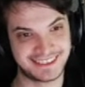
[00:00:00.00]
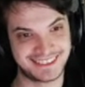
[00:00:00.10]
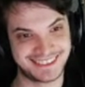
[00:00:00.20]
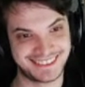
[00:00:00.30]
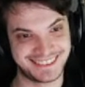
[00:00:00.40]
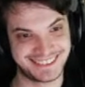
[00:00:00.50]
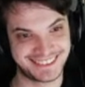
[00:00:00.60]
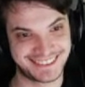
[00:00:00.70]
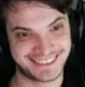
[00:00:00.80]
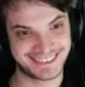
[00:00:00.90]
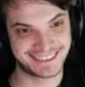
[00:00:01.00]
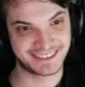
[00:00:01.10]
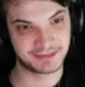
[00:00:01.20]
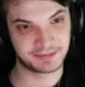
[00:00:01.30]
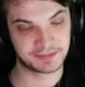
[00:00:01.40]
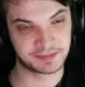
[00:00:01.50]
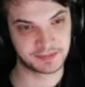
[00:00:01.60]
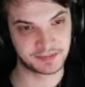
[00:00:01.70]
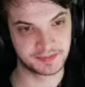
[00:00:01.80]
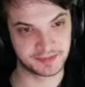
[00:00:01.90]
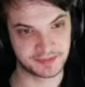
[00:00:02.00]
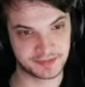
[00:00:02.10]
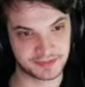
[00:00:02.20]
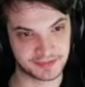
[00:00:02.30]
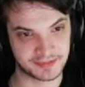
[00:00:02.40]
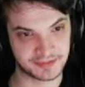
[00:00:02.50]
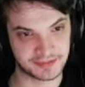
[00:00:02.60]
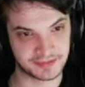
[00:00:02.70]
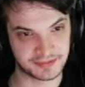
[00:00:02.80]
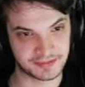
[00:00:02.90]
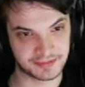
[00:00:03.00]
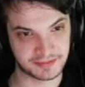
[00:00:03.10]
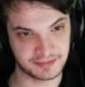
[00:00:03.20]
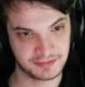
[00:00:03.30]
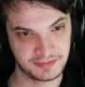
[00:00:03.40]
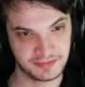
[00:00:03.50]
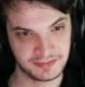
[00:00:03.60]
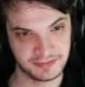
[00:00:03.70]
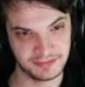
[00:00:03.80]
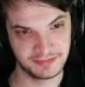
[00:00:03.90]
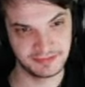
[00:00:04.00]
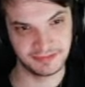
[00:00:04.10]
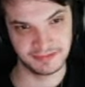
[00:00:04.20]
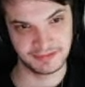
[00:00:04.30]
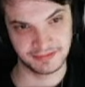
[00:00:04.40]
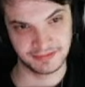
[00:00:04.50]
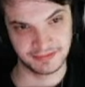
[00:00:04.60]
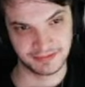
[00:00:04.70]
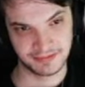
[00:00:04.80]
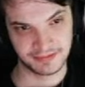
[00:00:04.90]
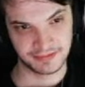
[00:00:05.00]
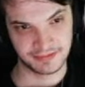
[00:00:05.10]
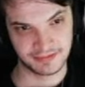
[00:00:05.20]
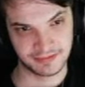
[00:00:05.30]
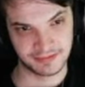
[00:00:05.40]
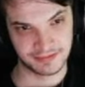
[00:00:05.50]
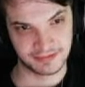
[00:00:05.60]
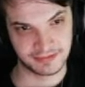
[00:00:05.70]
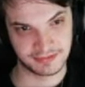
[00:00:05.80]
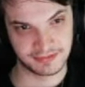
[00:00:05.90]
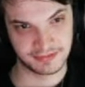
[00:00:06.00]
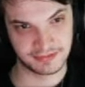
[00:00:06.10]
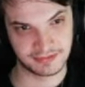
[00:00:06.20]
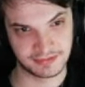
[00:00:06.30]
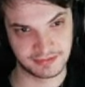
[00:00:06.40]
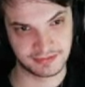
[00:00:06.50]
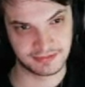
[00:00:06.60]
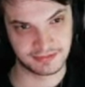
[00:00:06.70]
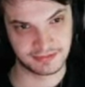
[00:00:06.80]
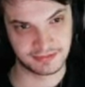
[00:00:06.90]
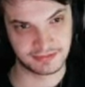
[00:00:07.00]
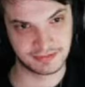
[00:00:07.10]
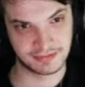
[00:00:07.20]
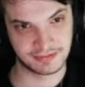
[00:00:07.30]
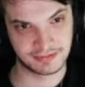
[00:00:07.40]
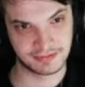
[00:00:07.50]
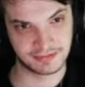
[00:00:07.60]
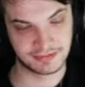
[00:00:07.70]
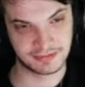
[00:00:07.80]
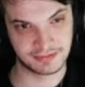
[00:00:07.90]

The person shown says nothing.